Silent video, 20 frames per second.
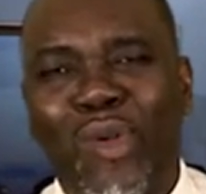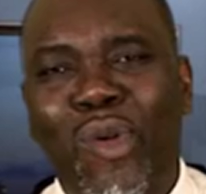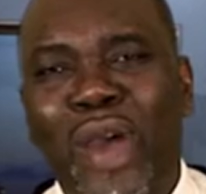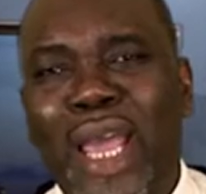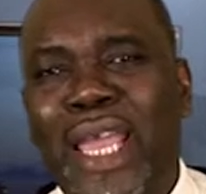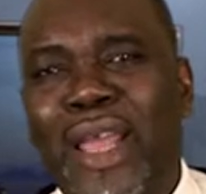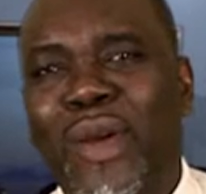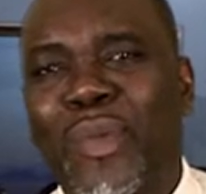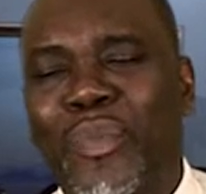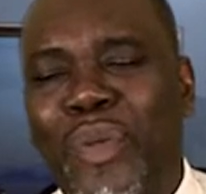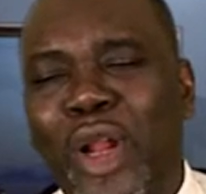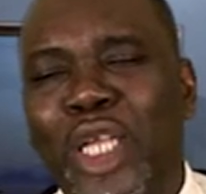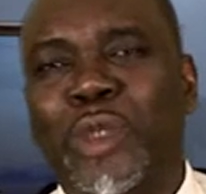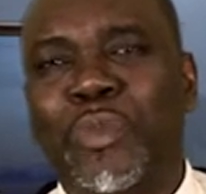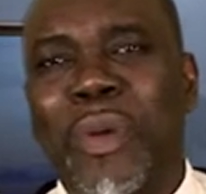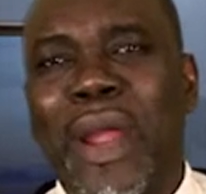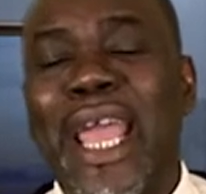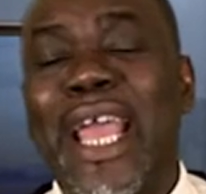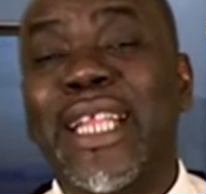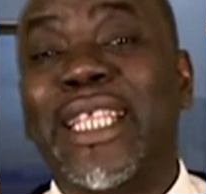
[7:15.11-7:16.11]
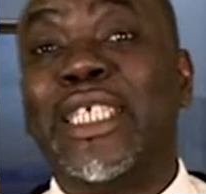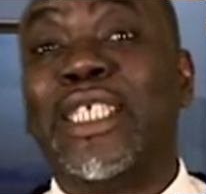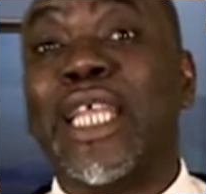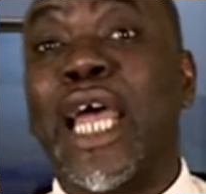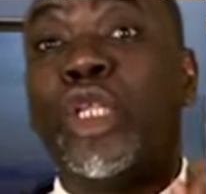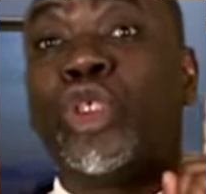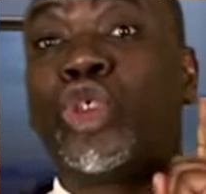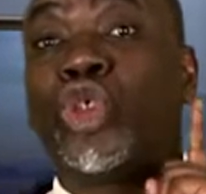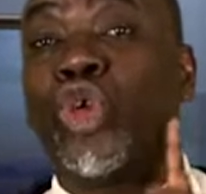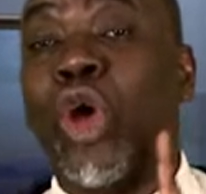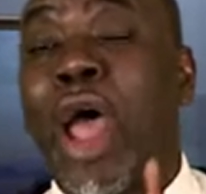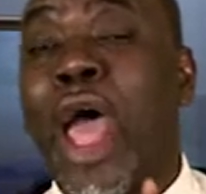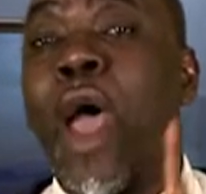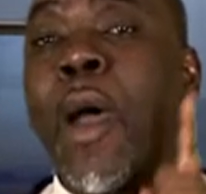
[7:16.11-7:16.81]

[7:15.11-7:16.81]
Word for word: way prosper. It is a choice.